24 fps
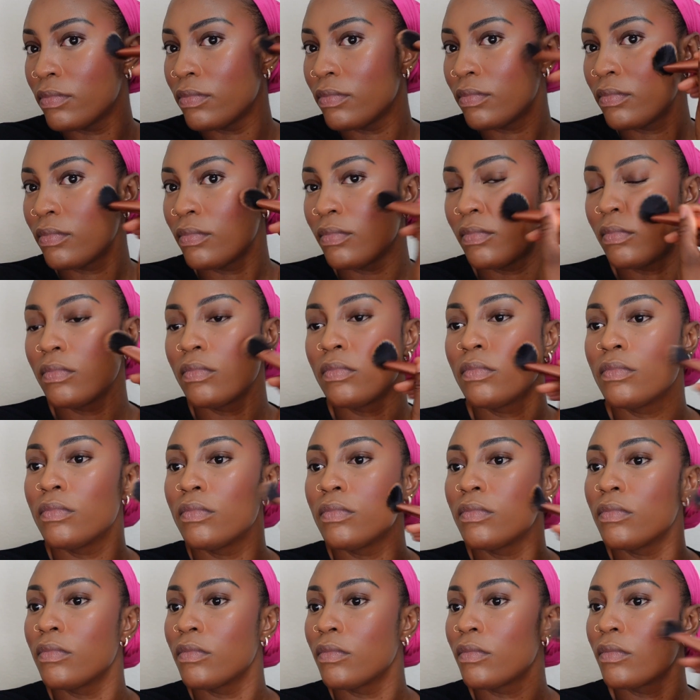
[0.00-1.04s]
harsh
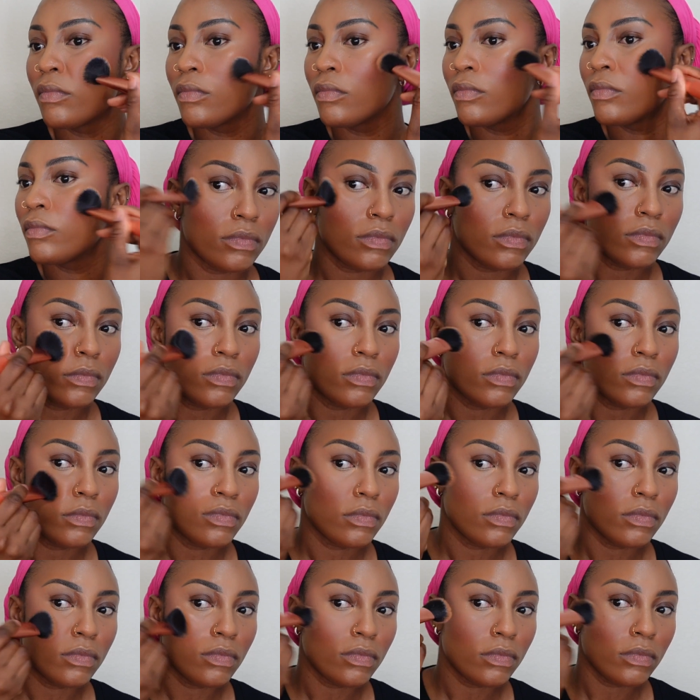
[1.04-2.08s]
lines all over
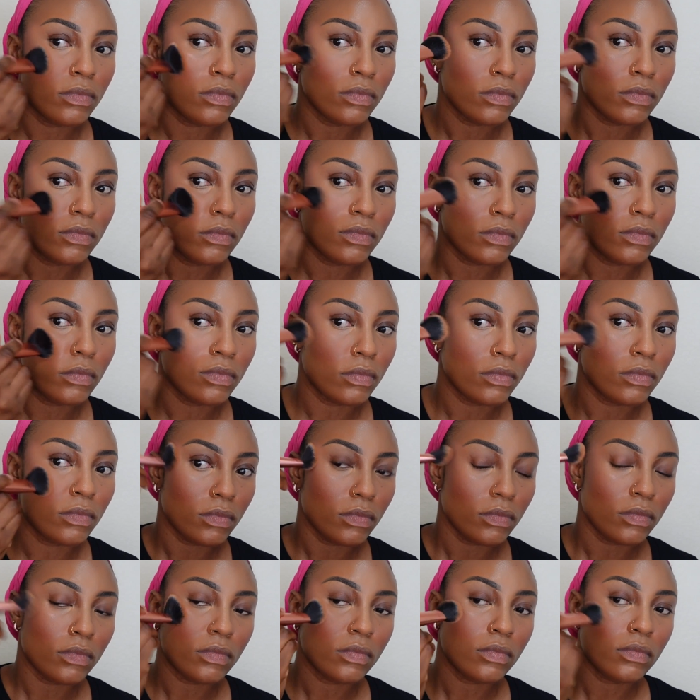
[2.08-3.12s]
the face.
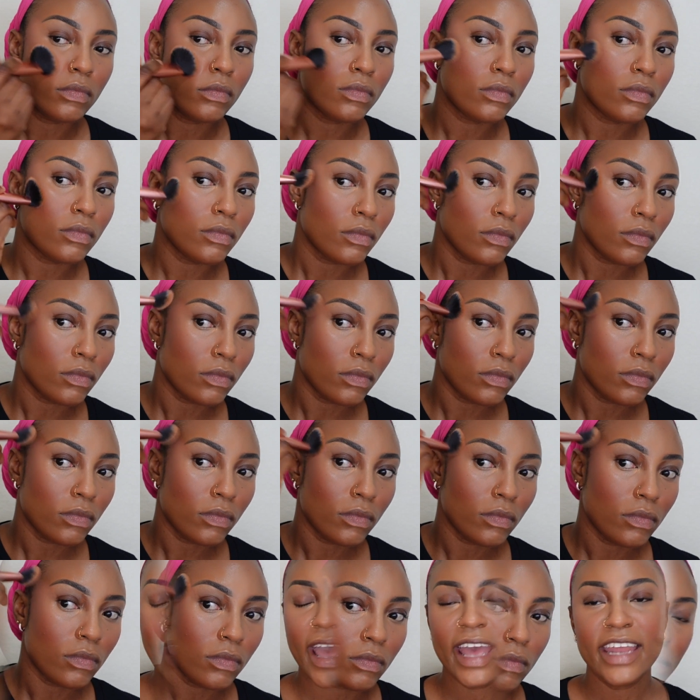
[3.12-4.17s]

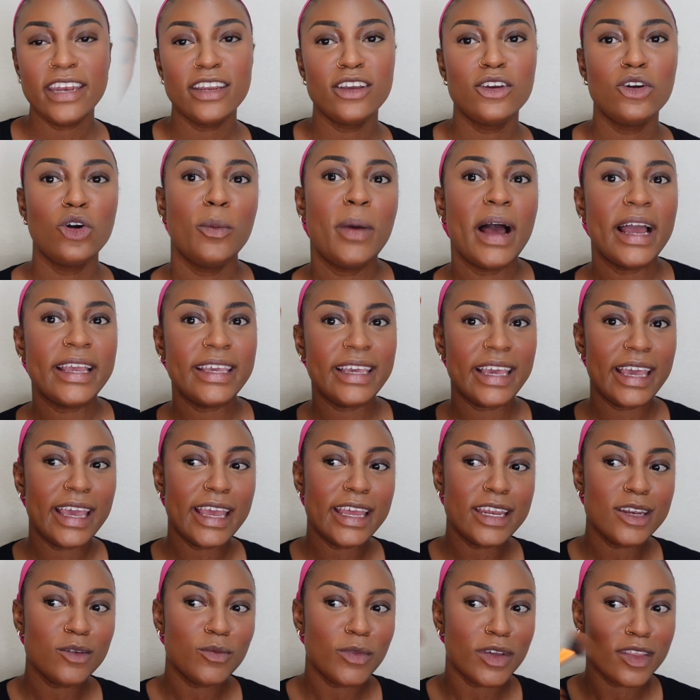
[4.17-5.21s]
And go back
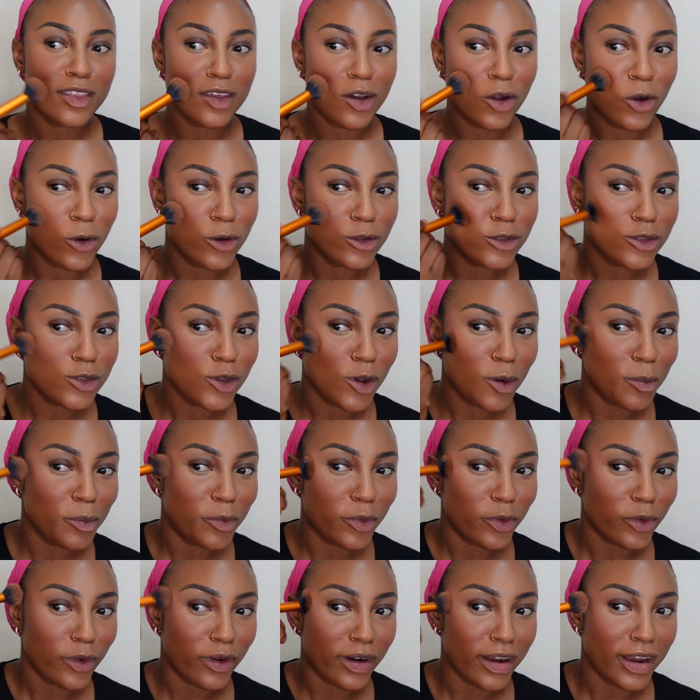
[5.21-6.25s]
in with the contour
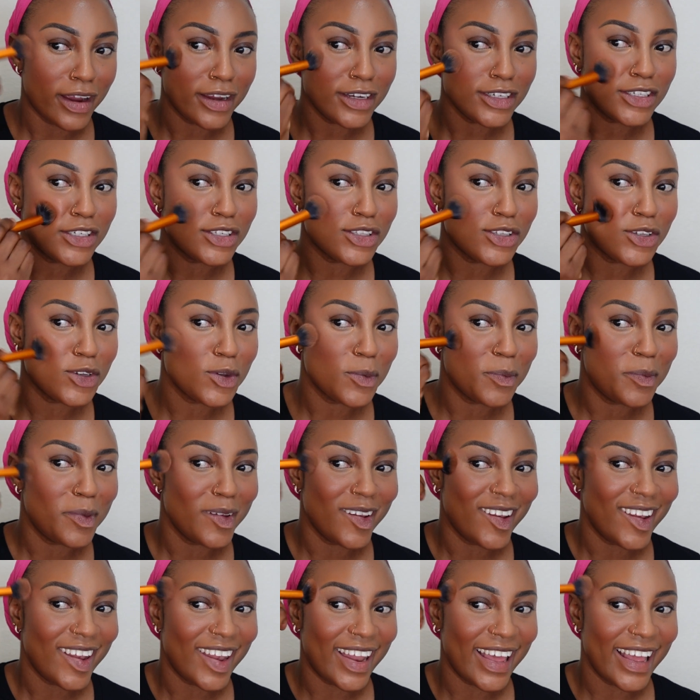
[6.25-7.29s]
brush to
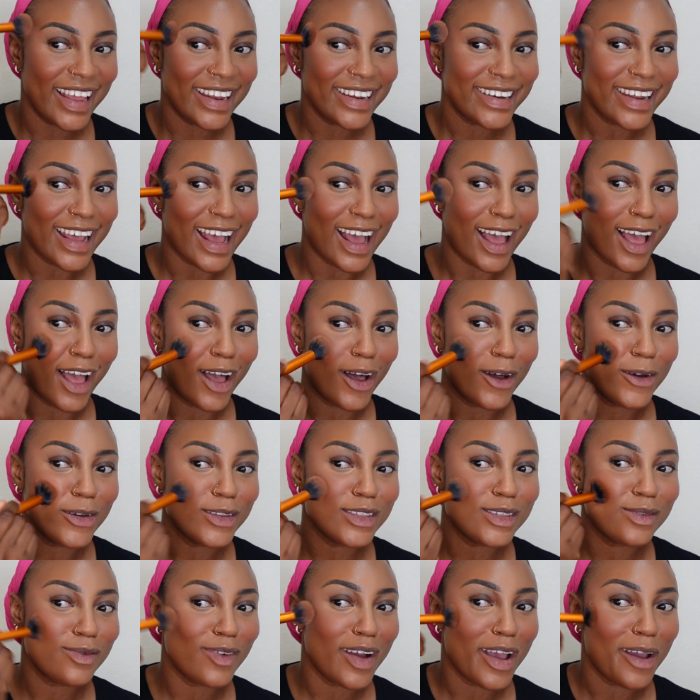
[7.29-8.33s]
blend
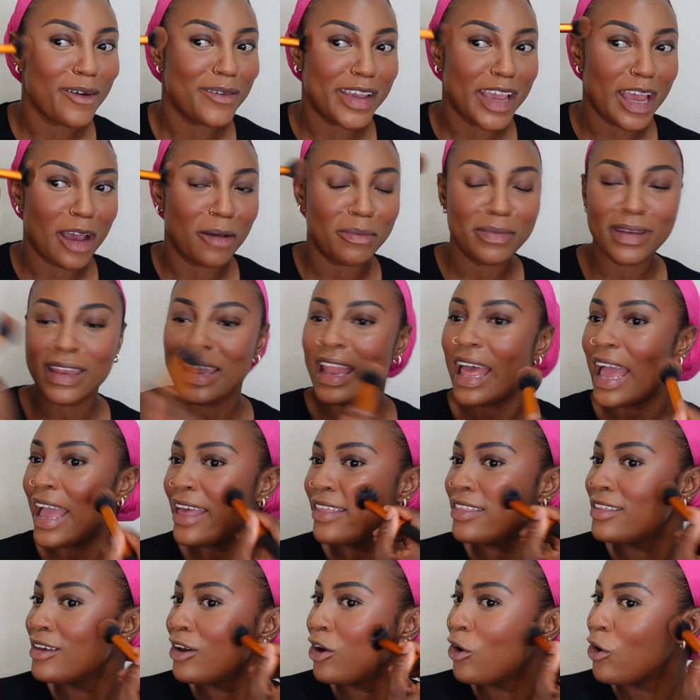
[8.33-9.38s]
out where we
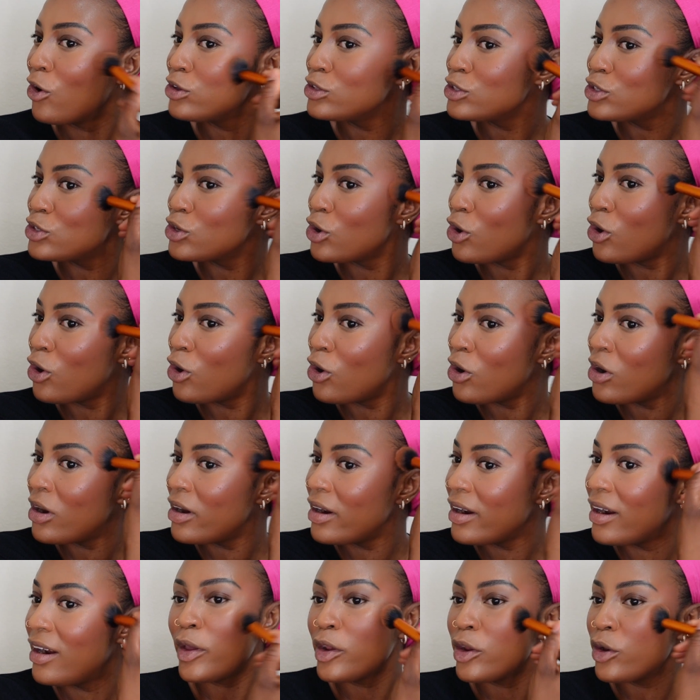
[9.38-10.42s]
apply the
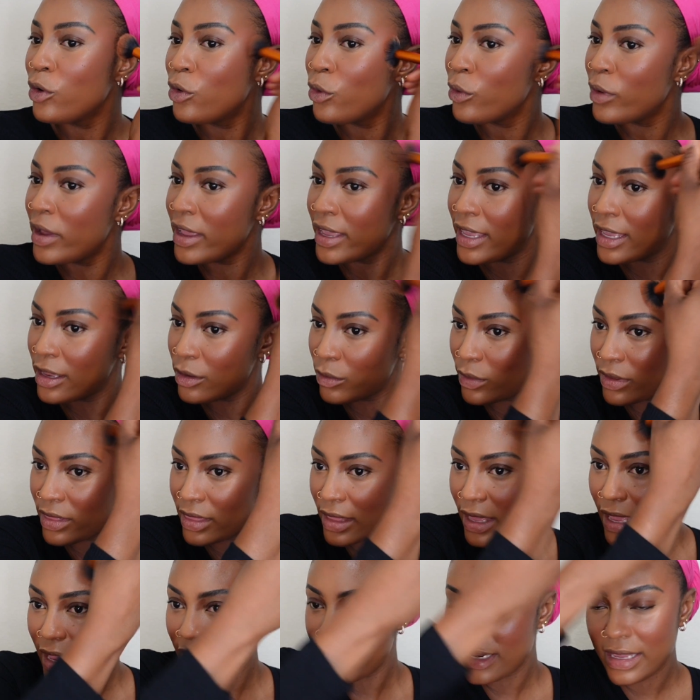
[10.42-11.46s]
contour. We're not going in
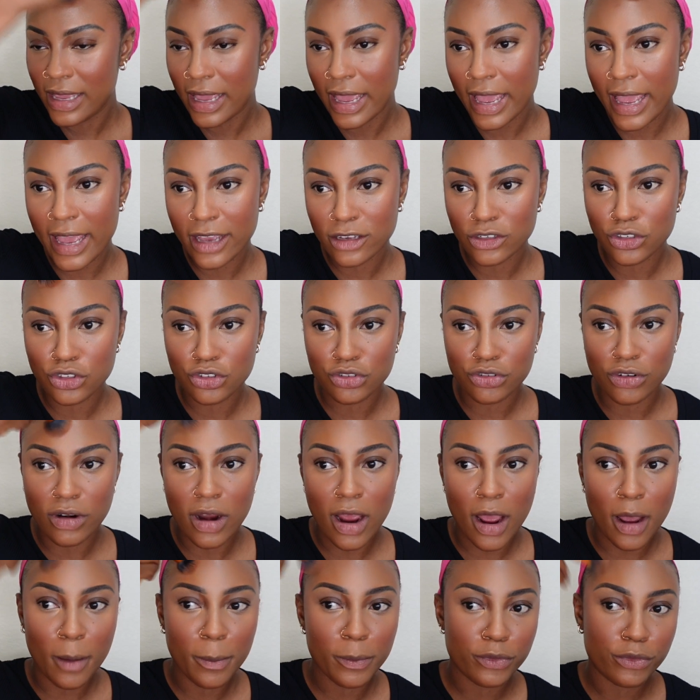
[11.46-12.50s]
with any
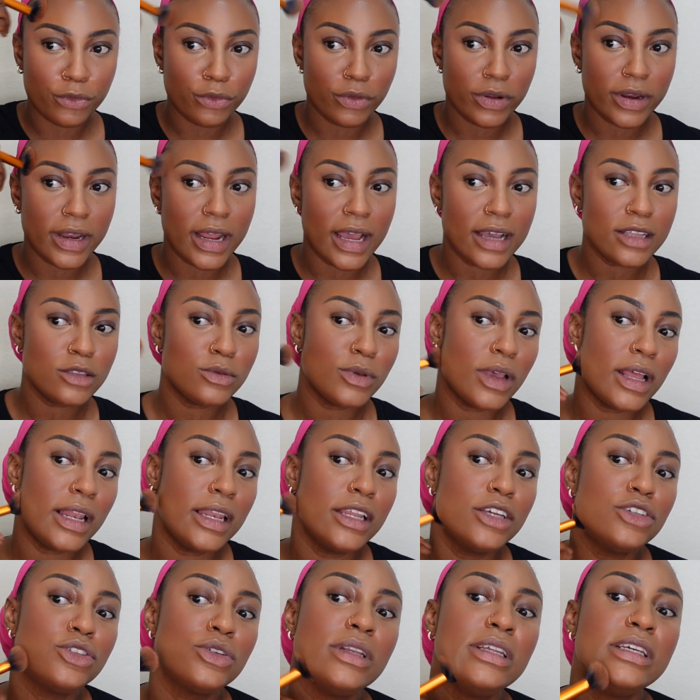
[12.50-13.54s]
extra products. We are
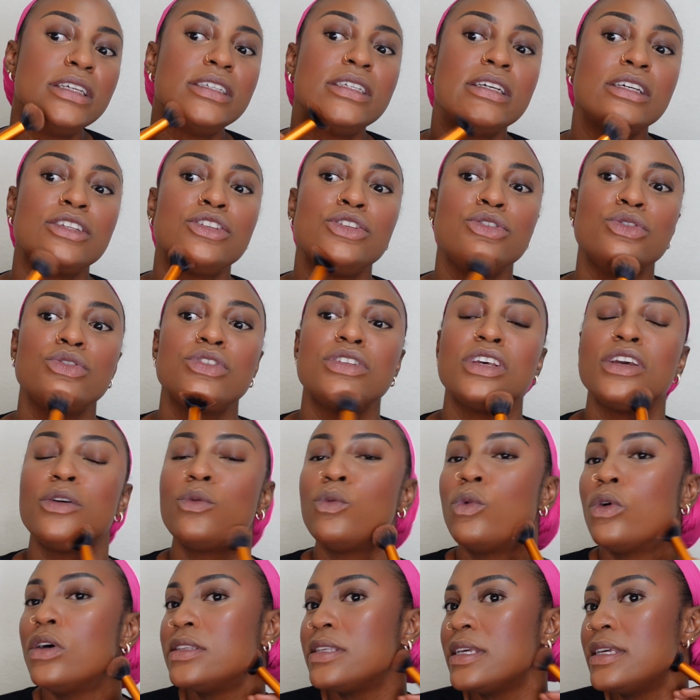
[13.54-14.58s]
literally just
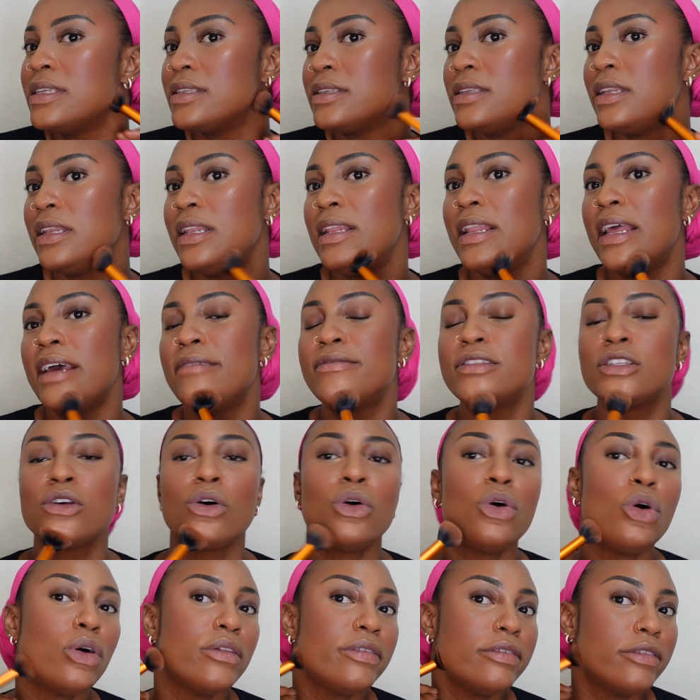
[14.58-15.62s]
using what is left
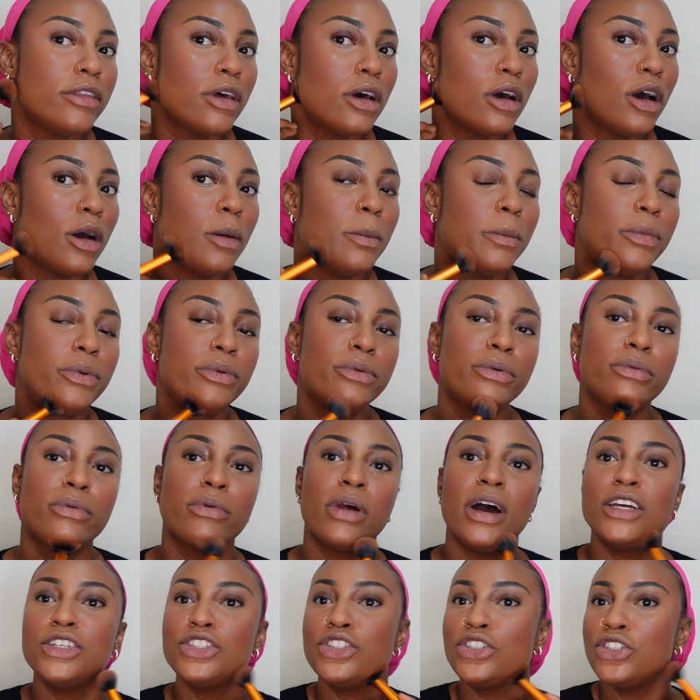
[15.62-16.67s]
on the
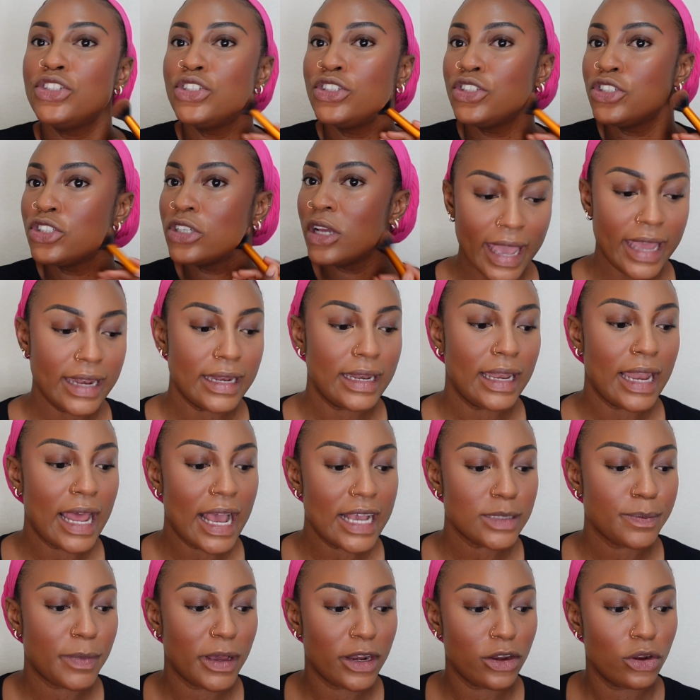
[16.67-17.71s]
brush. And
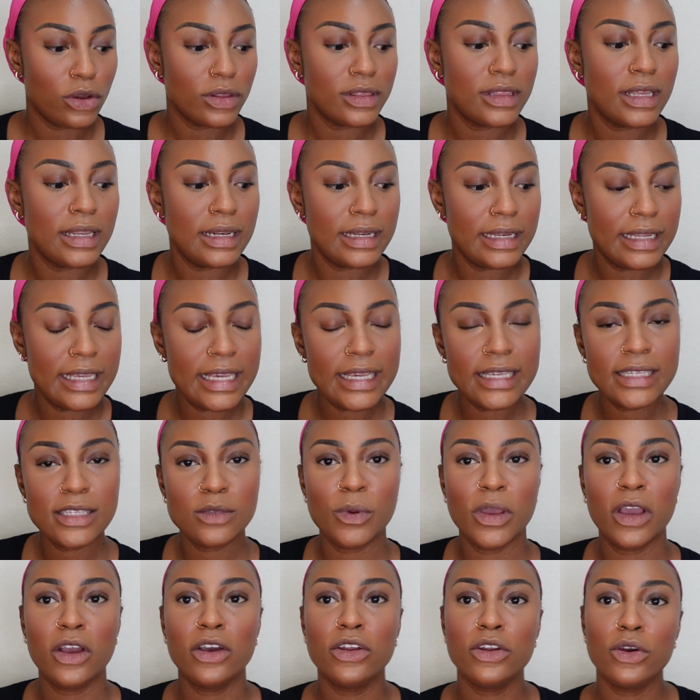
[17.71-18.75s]
last but not the
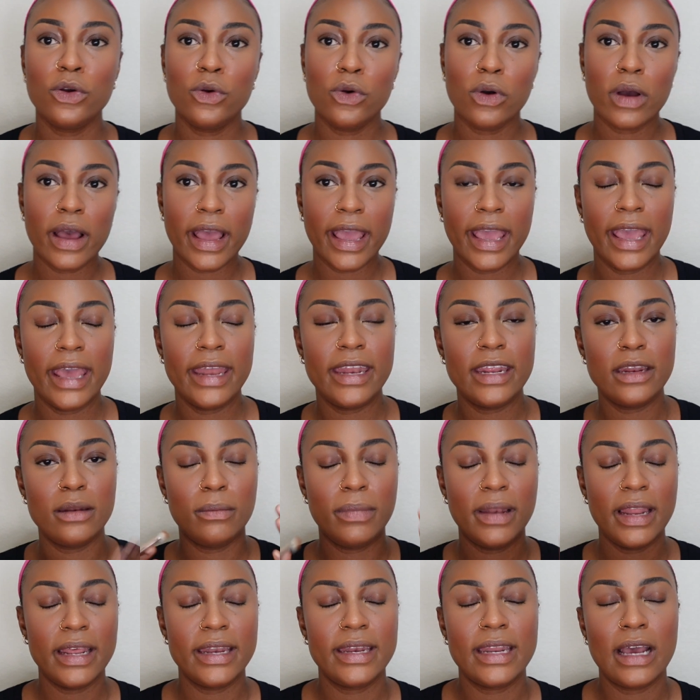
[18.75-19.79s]
least, we're gonna go ahead
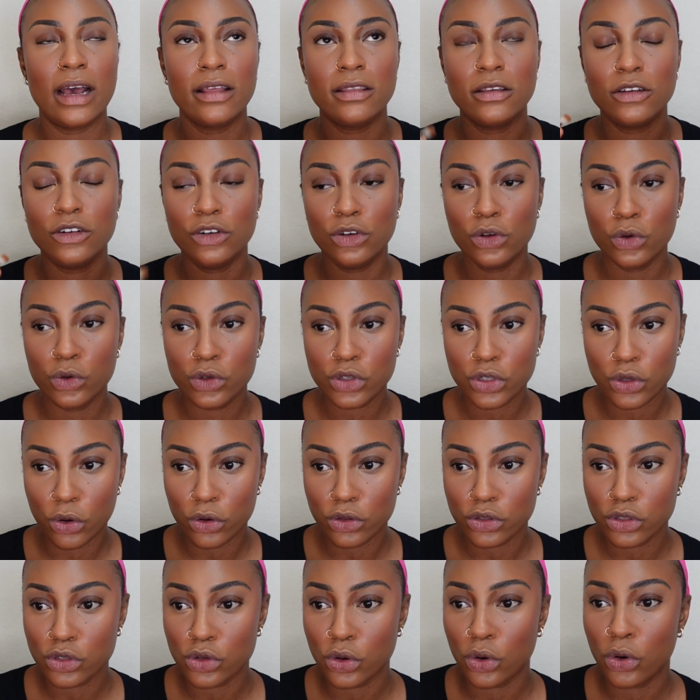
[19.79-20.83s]
and blend out the nose
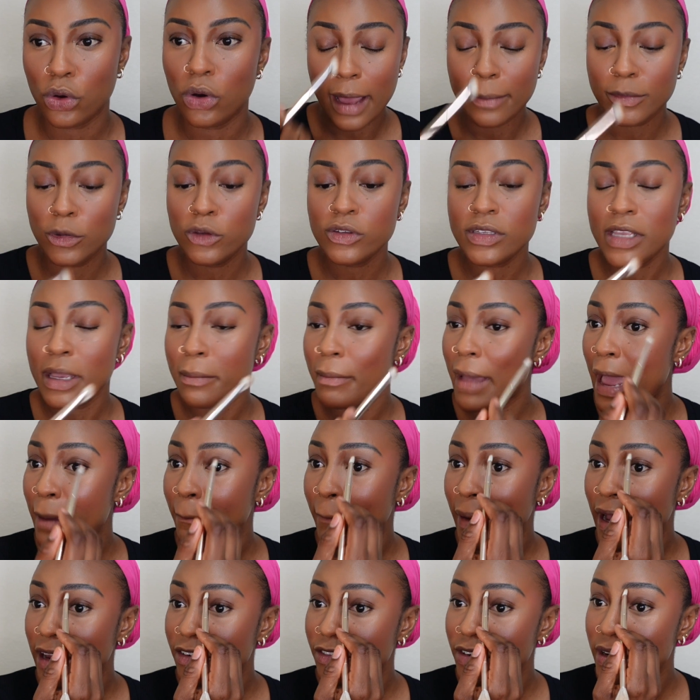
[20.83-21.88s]
contour. I'm using my
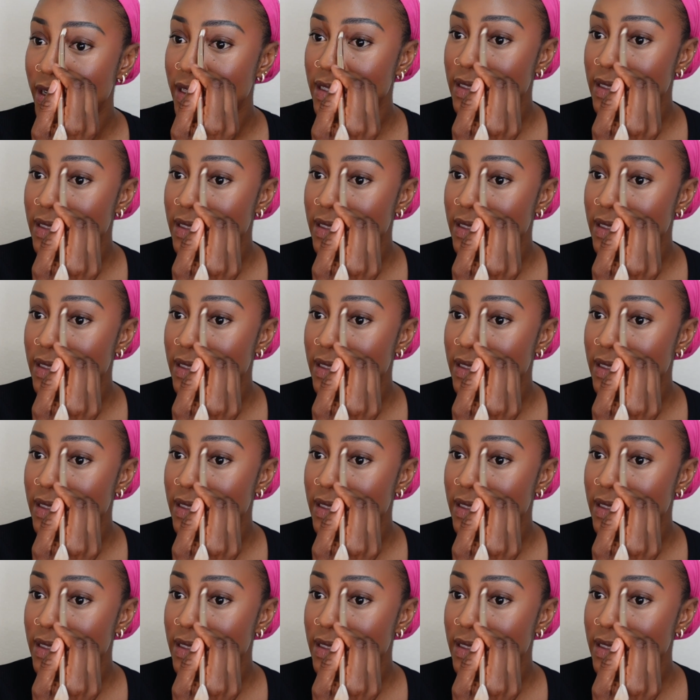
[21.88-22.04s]
Patrick